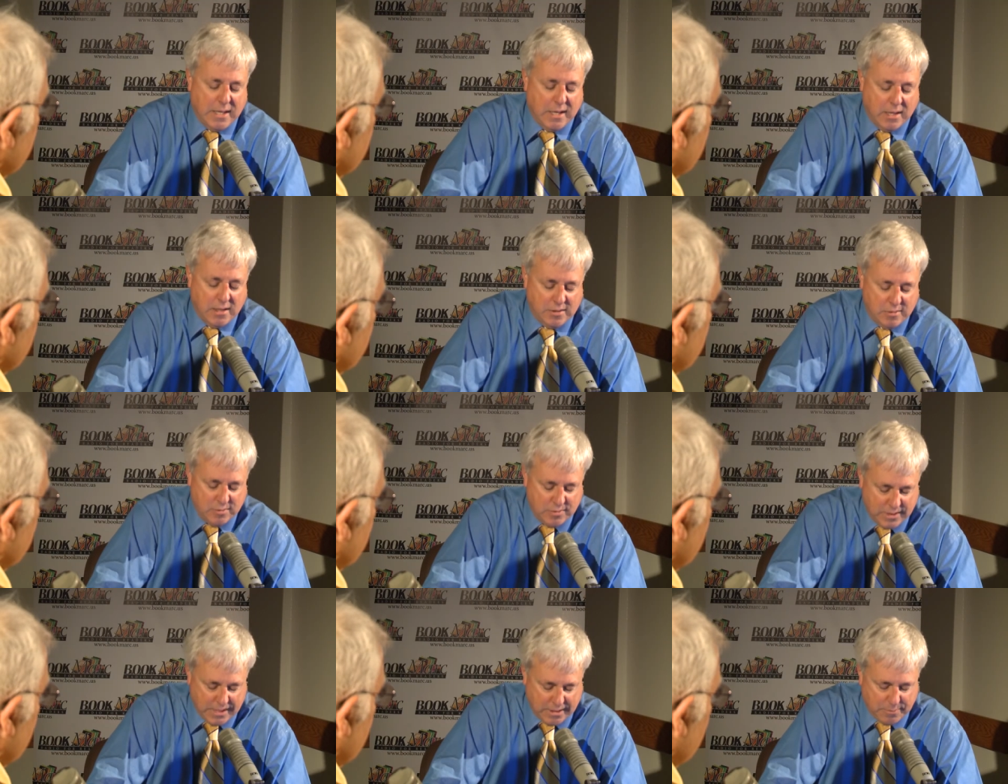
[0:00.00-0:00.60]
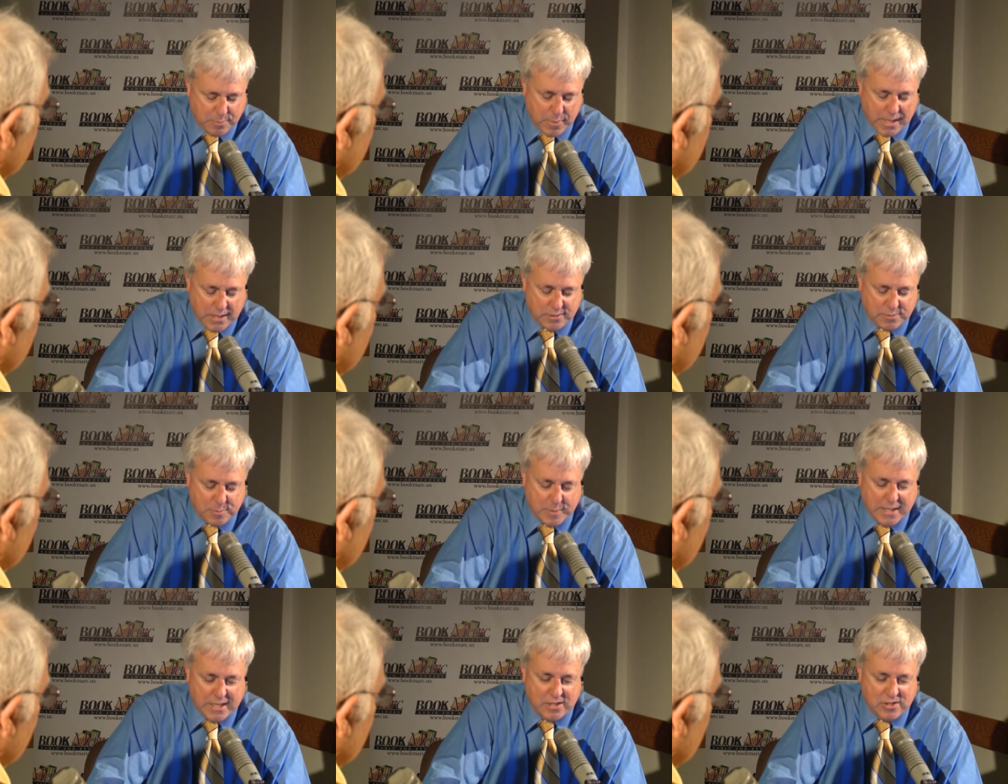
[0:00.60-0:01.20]
uh, Nick
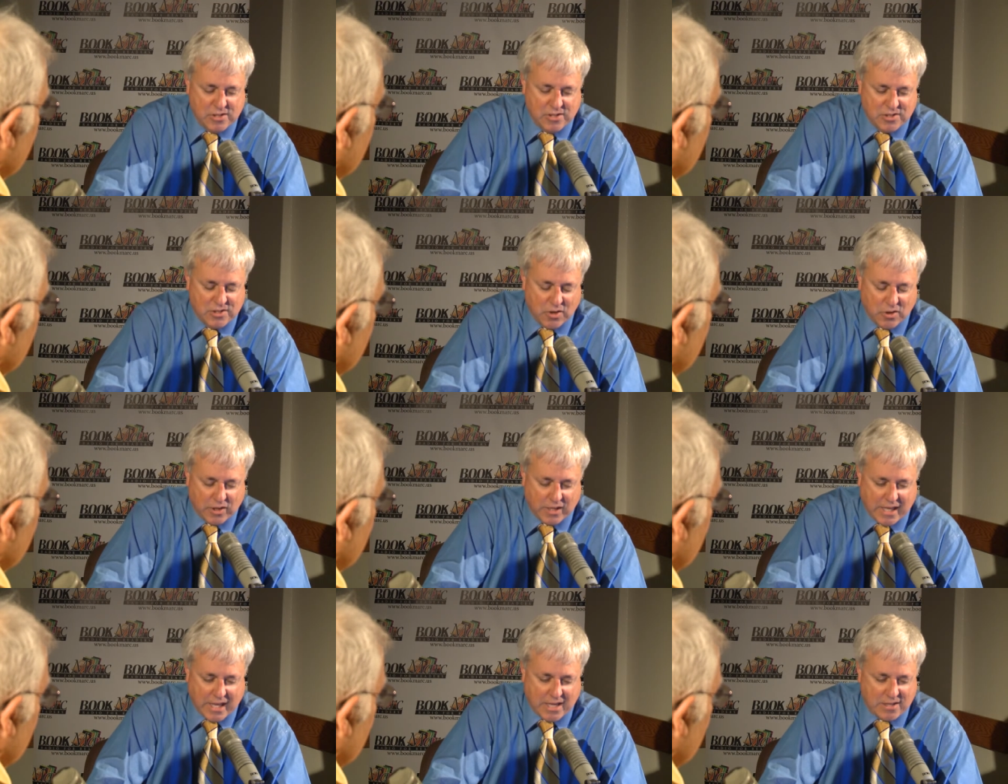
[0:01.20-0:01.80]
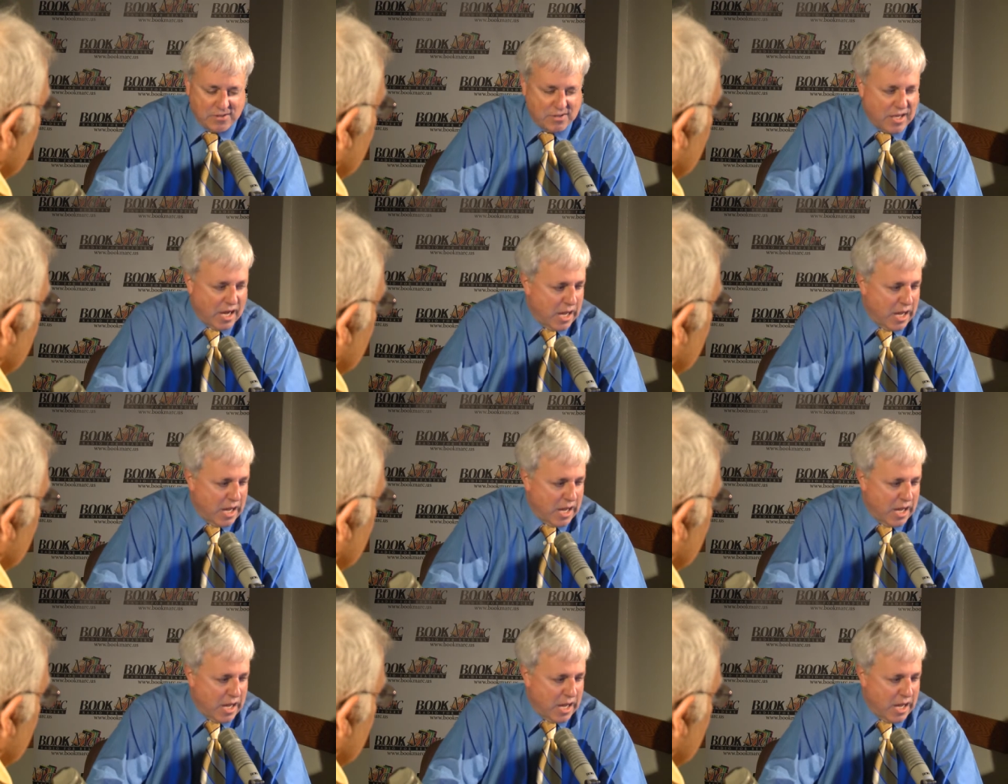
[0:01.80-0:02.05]
is our guest.